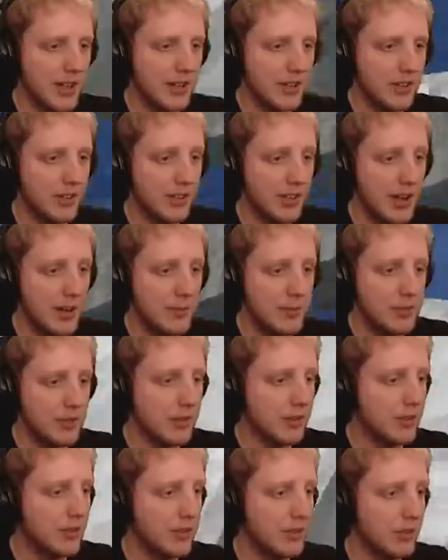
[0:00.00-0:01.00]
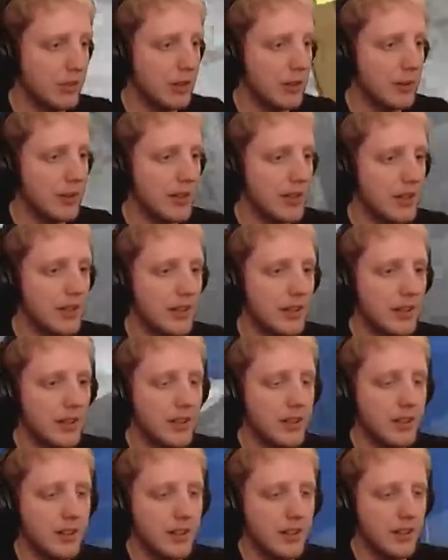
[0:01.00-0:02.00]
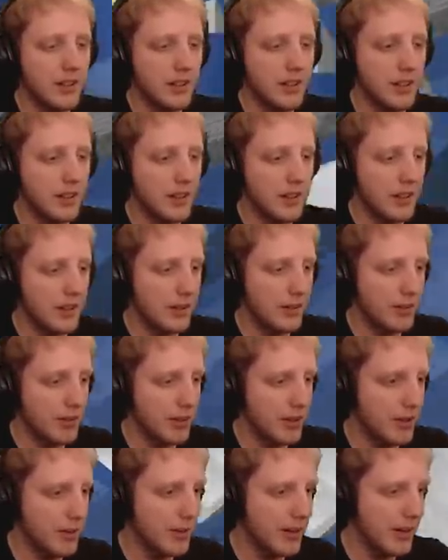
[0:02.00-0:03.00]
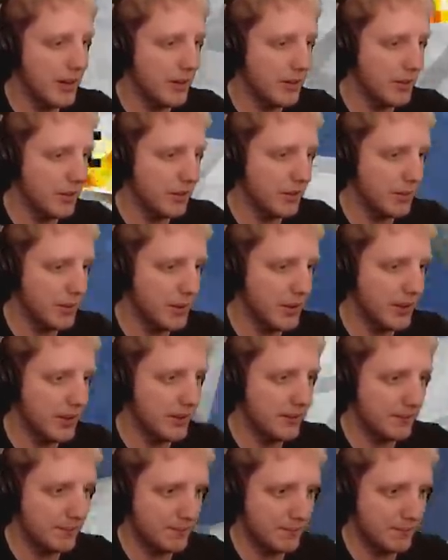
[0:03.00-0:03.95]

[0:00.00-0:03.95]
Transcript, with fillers: we had a slime trunk straight away. Uh, if you're not aware how those work,